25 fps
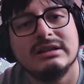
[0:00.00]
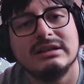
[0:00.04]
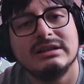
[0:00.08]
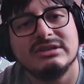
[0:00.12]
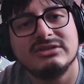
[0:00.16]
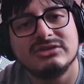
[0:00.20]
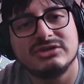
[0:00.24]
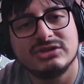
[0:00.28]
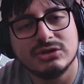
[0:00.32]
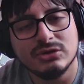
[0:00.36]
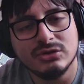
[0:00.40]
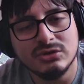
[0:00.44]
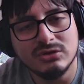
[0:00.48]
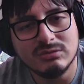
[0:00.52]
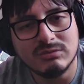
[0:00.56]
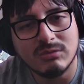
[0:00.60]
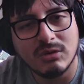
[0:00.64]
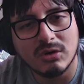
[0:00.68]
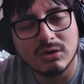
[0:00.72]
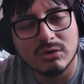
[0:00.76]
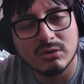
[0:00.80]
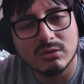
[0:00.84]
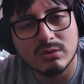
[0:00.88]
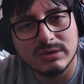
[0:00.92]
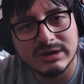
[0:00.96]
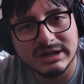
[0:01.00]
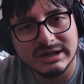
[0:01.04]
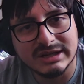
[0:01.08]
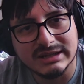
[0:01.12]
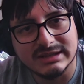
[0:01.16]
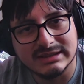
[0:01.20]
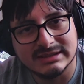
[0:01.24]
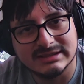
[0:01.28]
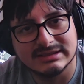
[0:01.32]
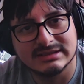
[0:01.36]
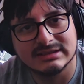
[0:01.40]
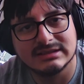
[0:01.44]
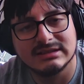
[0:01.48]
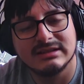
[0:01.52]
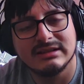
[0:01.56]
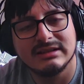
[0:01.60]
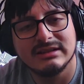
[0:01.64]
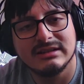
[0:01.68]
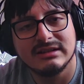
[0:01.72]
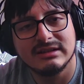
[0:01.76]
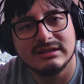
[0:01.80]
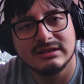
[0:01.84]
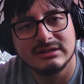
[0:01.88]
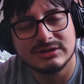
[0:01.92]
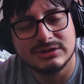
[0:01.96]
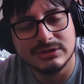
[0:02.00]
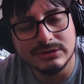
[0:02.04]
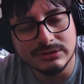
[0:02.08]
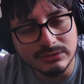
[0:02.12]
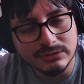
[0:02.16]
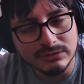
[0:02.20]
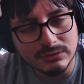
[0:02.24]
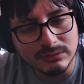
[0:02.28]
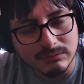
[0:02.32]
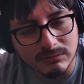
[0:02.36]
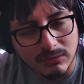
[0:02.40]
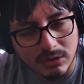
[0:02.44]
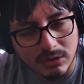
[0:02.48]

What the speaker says: two more weeks, and